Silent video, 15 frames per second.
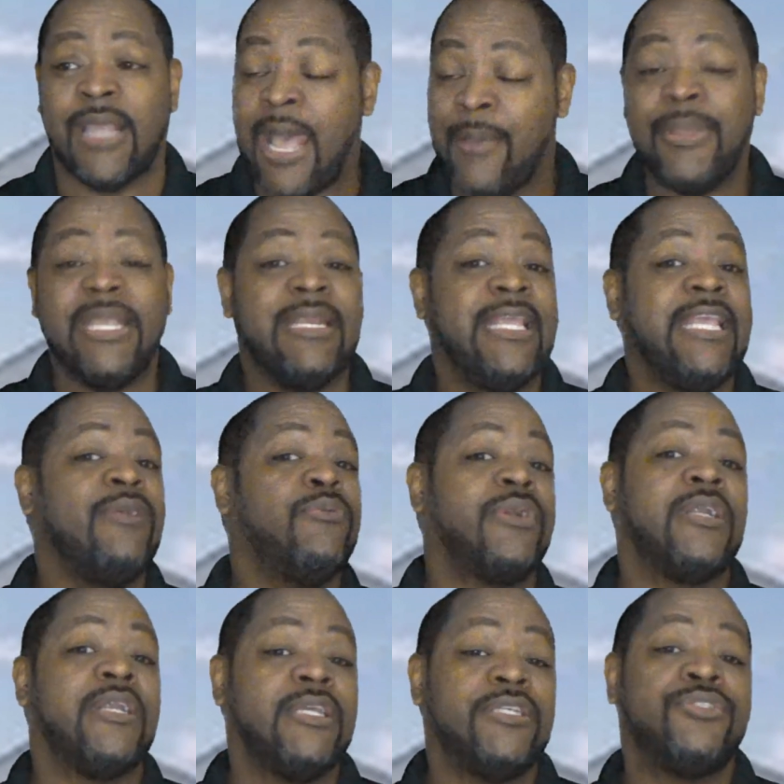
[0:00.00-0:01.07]
I may need what
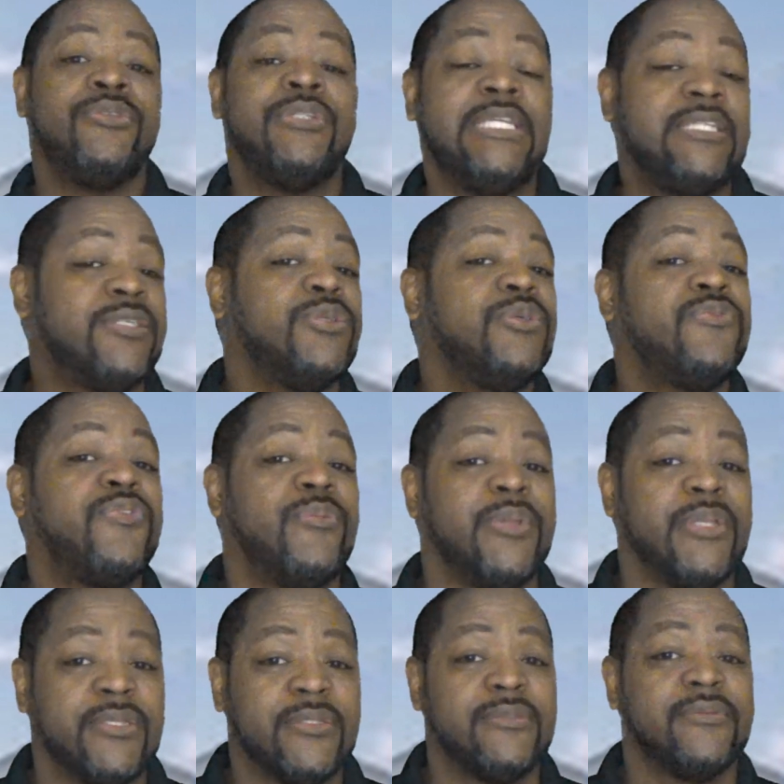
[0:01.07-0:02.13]
it is you need to do for me.